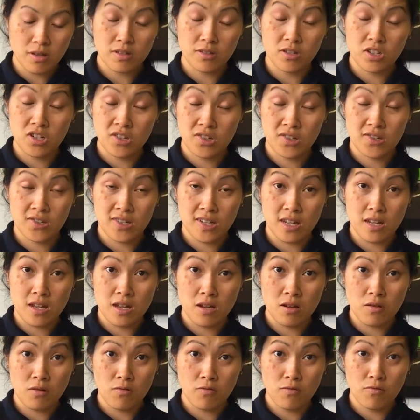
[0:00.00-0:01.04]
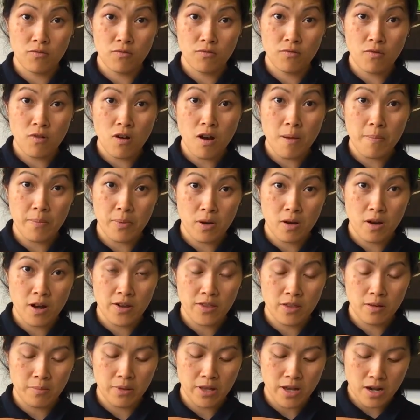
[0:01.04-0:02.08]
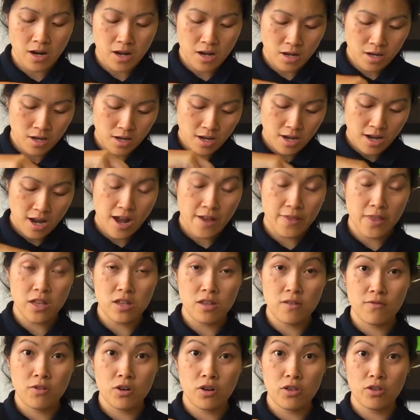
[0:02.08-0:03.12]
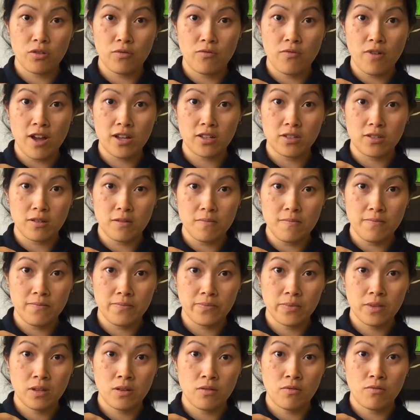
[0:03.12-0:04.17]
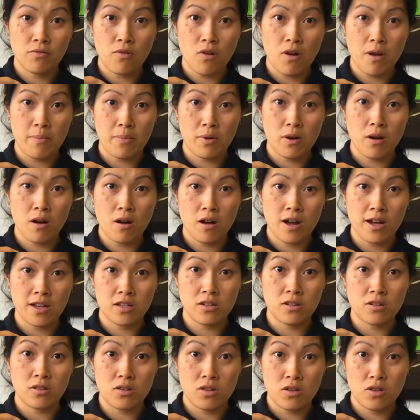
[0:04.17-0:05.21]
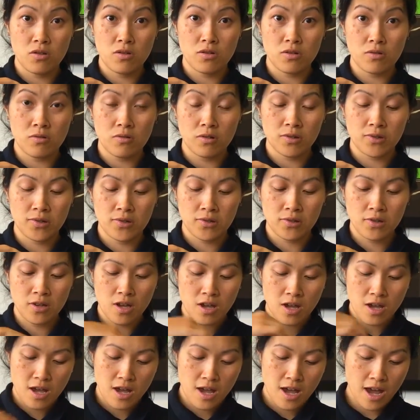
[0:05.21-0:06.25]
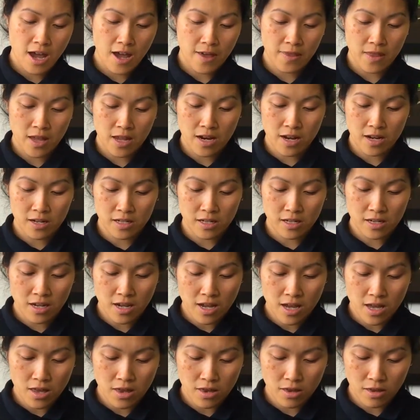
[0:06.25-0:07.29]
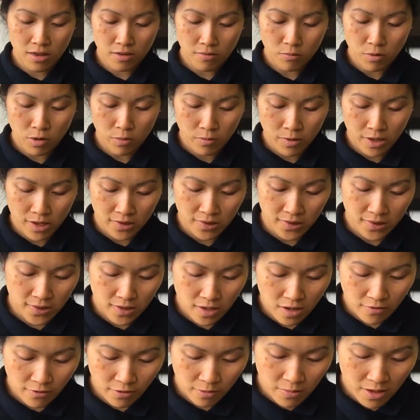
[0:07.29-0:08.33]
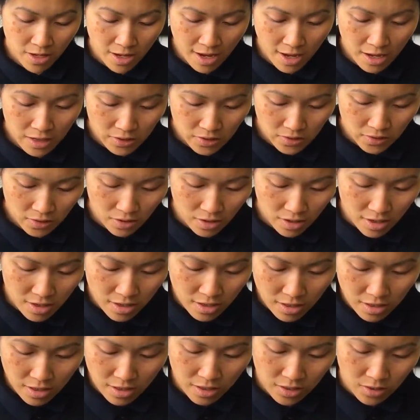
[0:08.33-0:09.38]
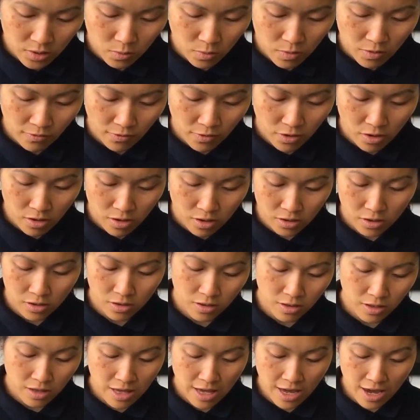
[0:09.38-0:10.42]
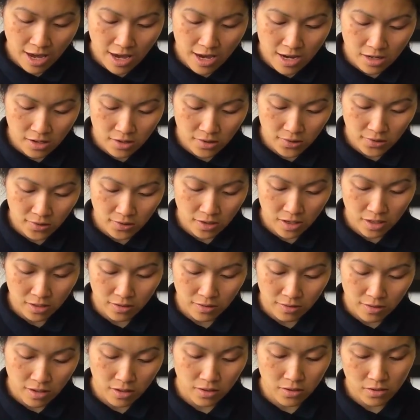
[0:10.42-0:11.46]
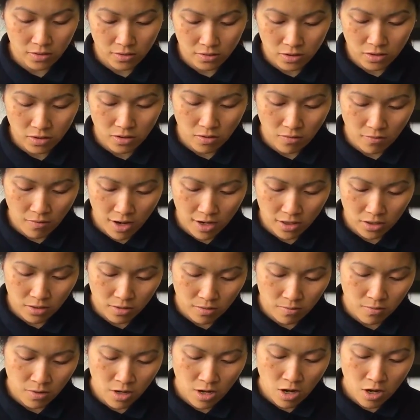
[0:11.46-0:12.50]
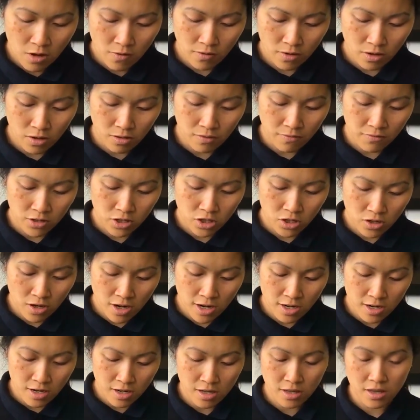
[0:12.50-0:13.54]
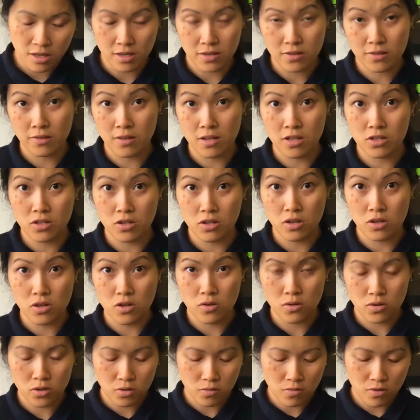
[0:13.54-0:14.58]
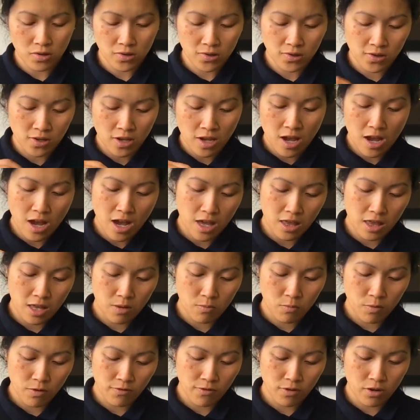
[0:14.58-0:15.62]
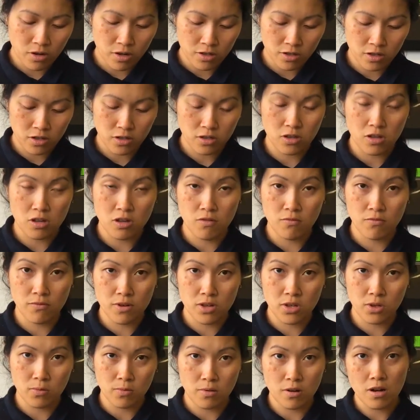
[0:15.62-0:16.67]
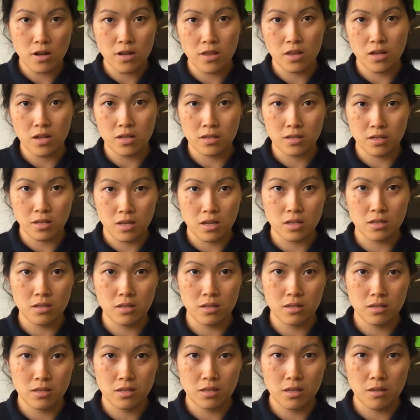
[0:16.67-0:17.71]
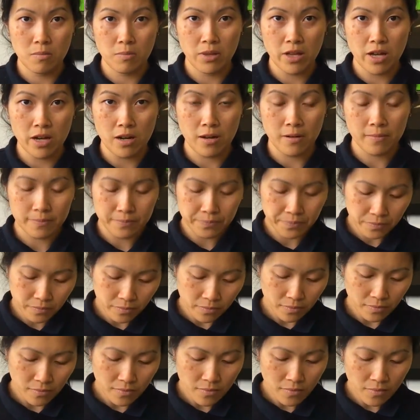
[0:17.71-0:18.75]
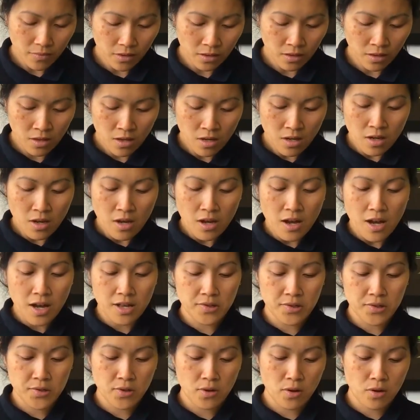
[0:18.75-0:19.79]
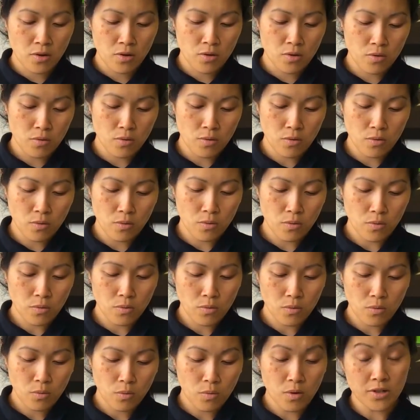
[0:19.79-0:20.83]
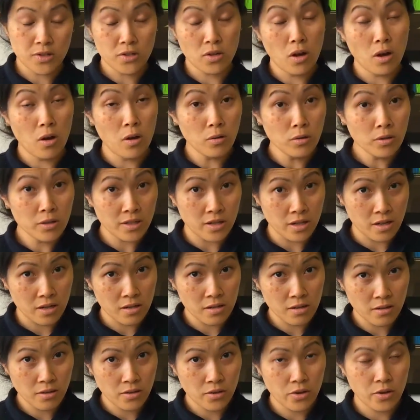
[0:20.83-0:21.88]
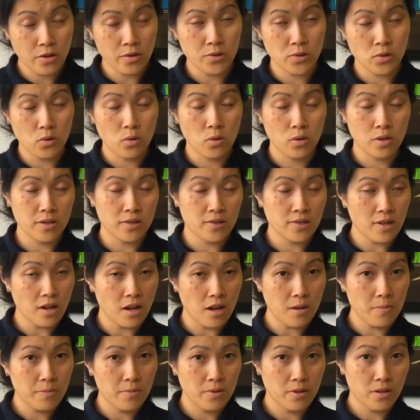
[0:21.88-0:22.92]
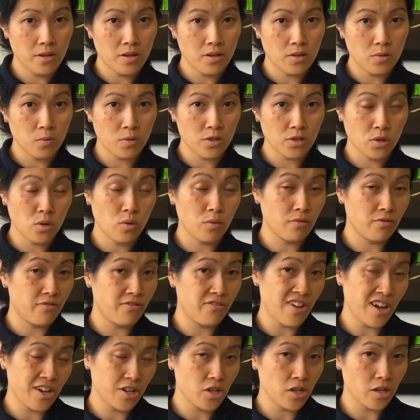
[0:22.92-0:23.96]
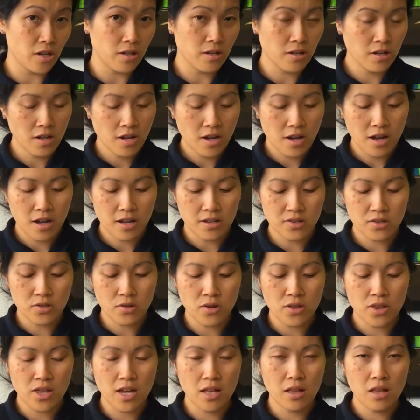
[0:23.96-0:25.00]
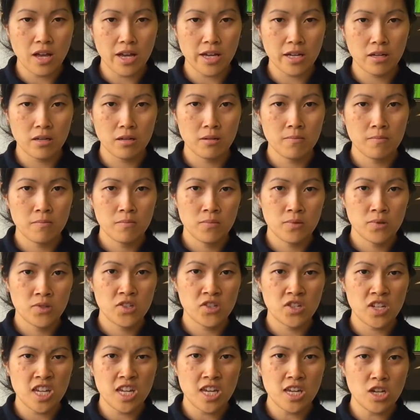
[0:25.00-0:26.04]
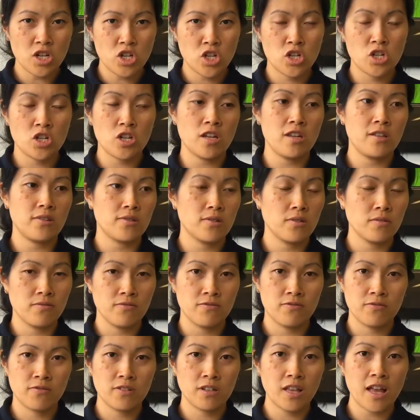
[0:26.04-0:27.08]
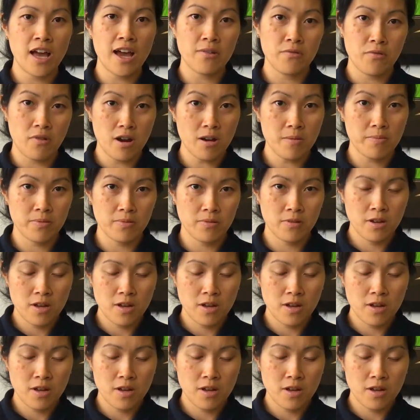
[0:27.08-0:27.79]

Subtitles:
just sitting right behind the bladder, and then you've got the rectum right behind the uterus. And then underneath, what we can see from the outside is we've got the anus that's linked to the rectum, we've got the vagina that's linked to the uterus, and then we've got the urethra that's linked to the bladder. And so what's holding those organs up is what's called fascia. And so they're like sticky sheets of Glad wrap